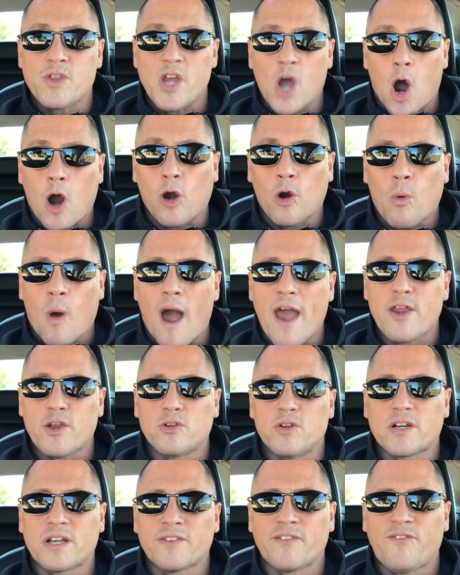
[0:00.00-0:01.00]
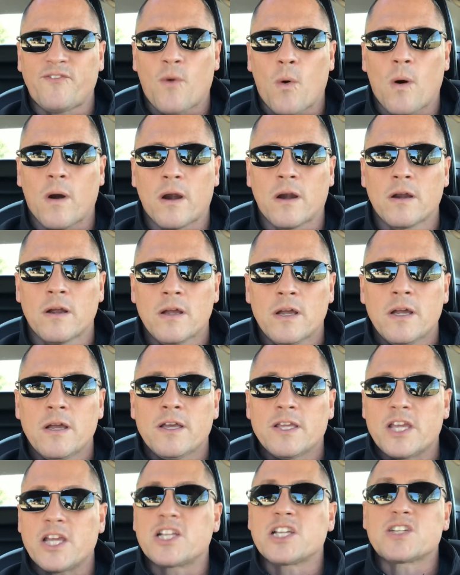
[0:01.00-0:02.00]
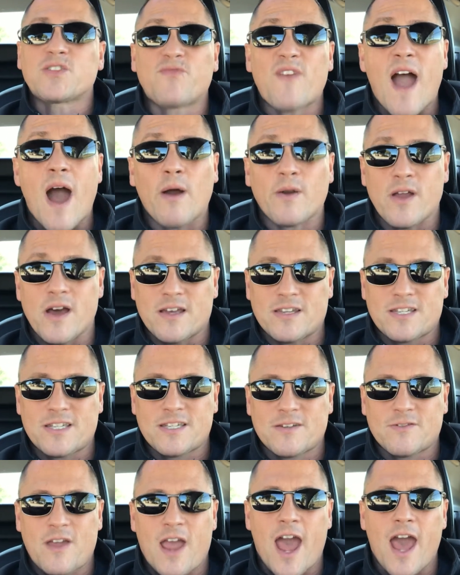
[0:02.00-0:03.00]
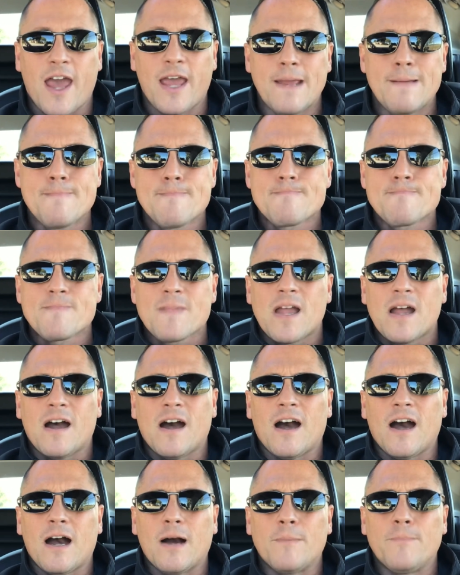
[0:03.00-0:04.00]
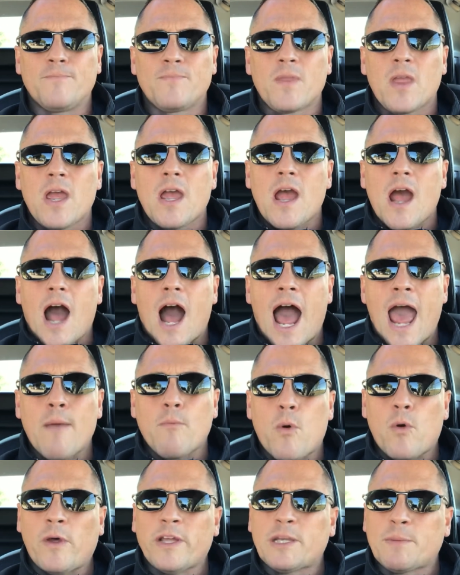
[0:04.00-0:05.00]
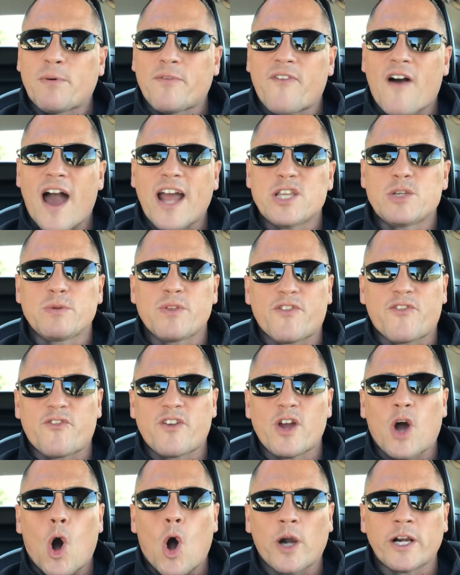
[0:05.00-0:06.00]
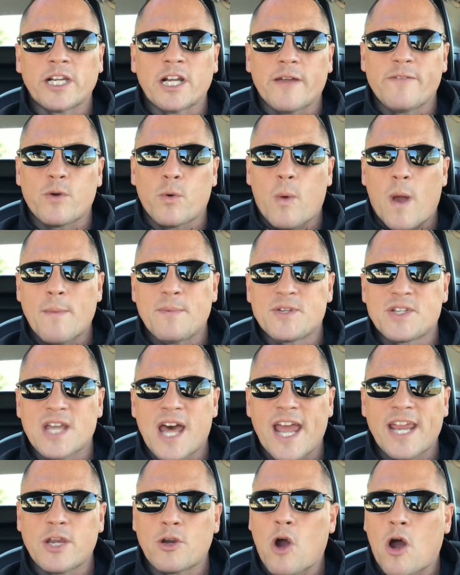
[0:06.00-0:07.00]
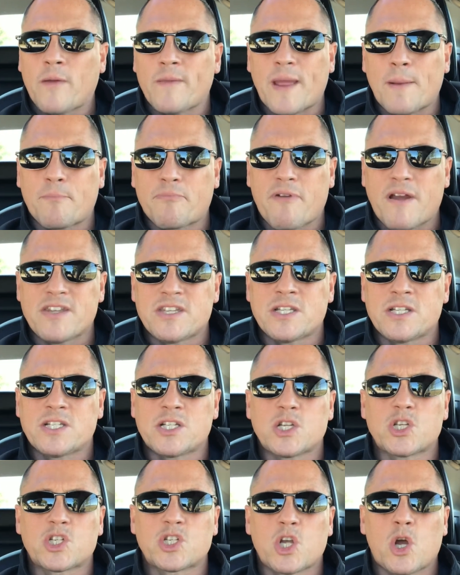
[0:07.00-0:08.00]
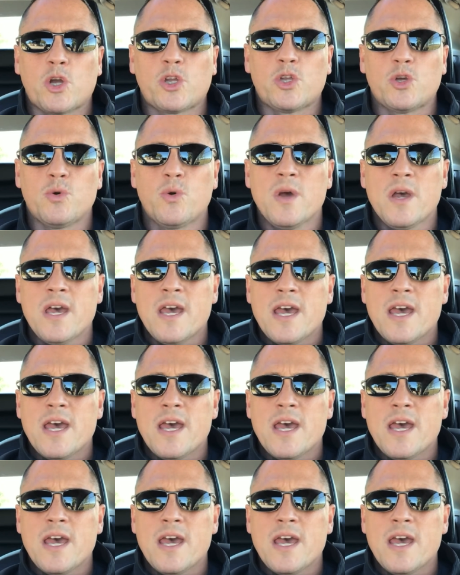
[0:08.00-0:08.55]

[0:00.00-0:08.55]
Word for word: the ROI you're looking for, you just found us, okay? Um, I'm willing to provide you with a free audit of your website, your online presence to show you